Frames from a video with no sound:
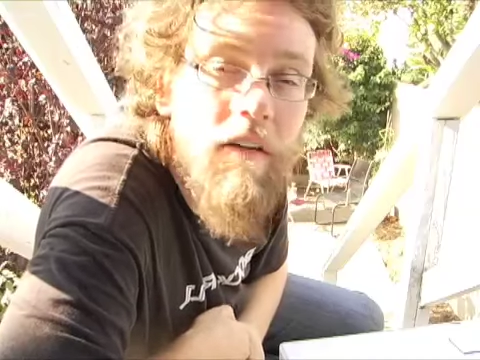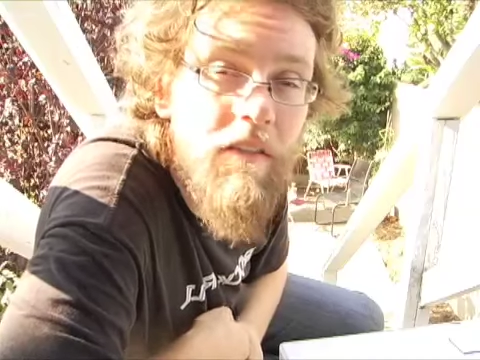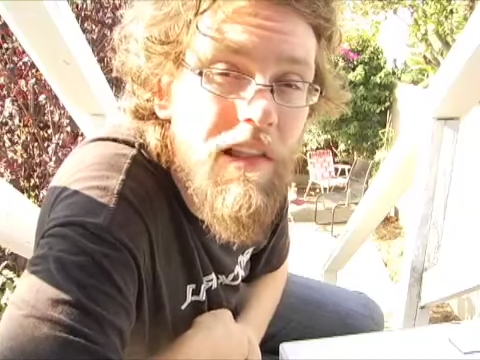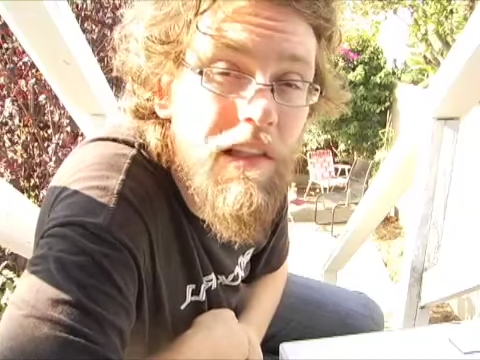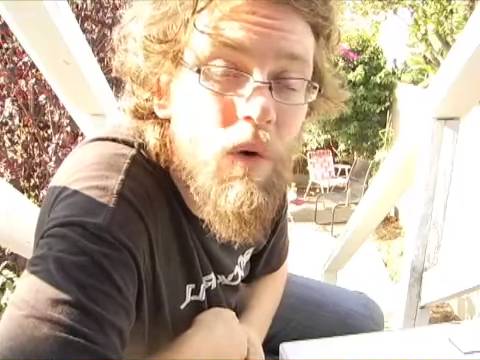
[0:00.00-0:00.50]

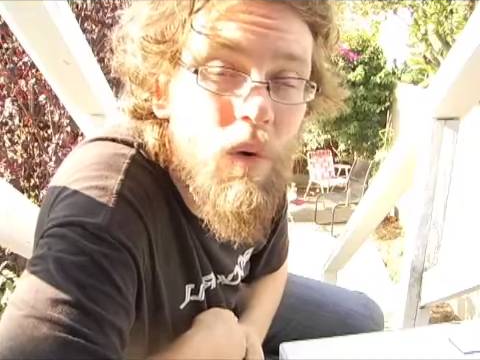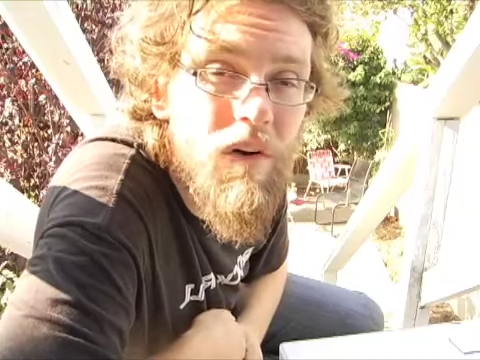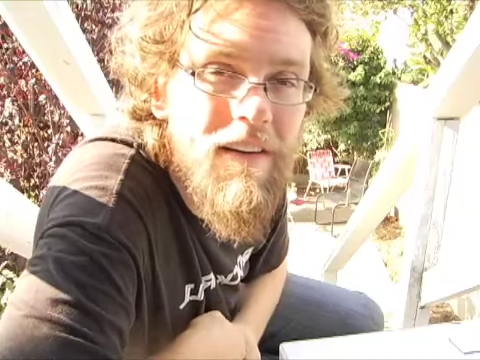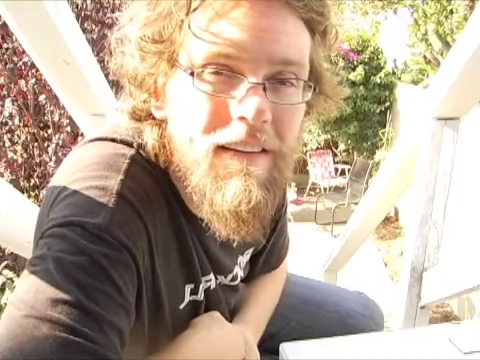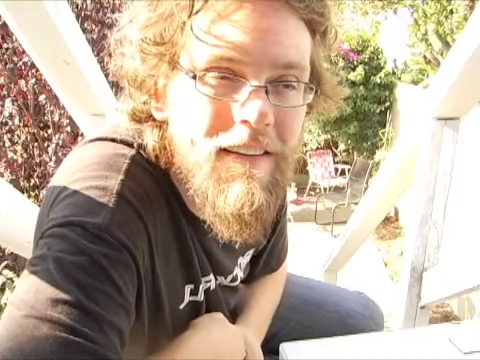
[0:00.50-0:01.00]
of the
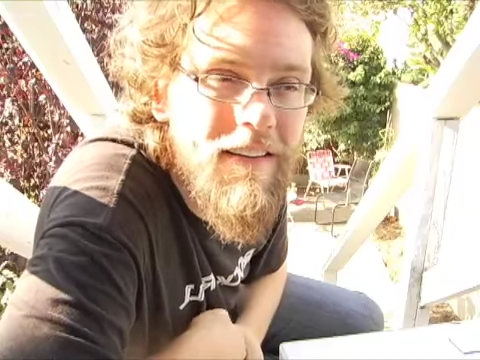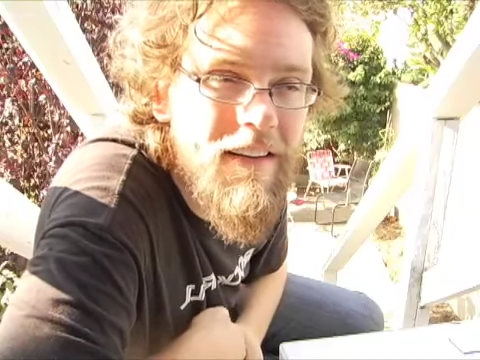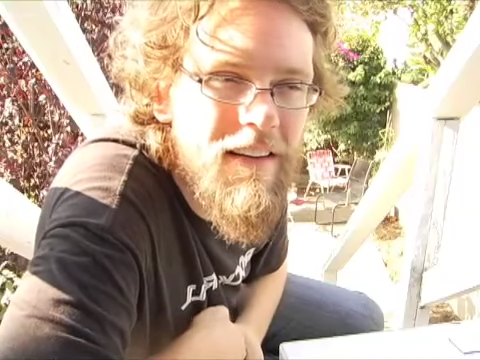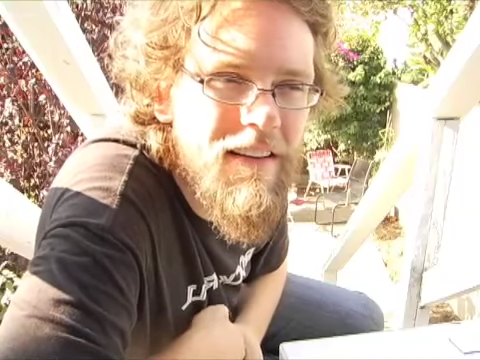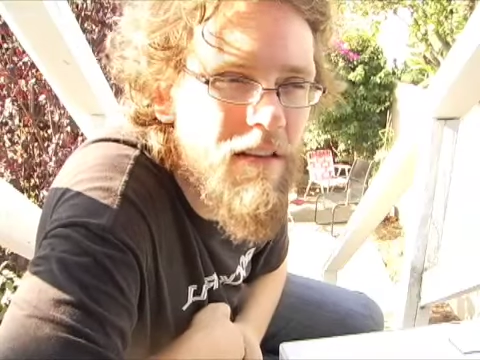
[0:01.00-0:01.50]
Lord.
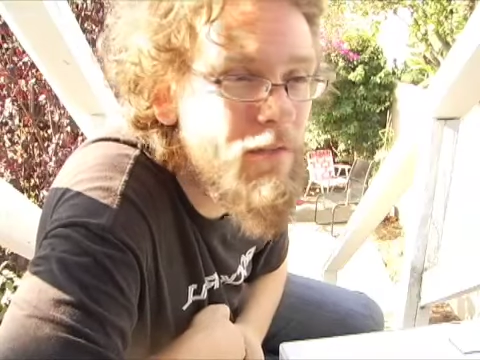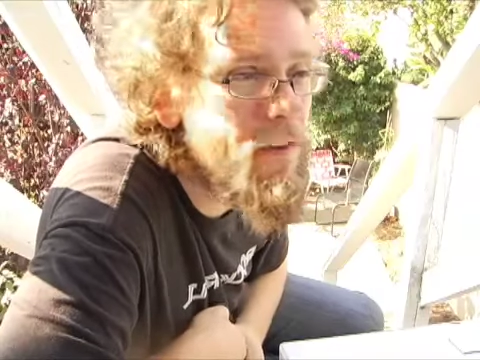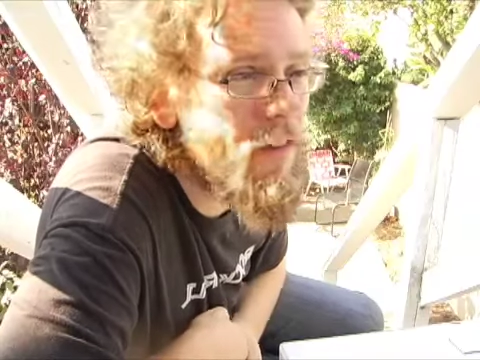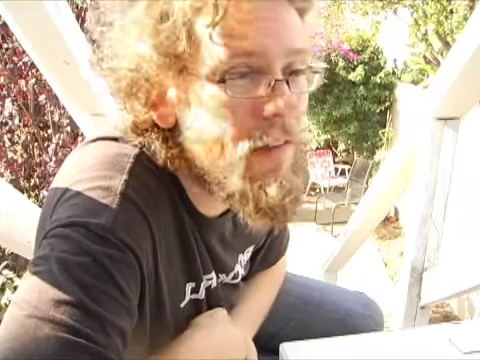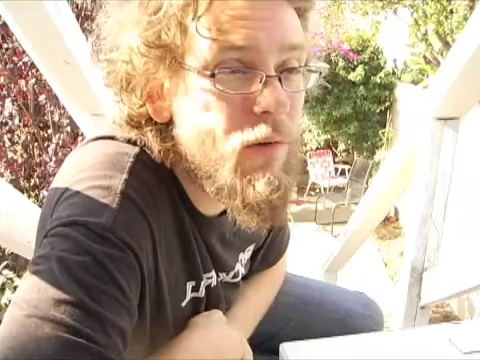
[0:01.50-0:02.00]
The fear of the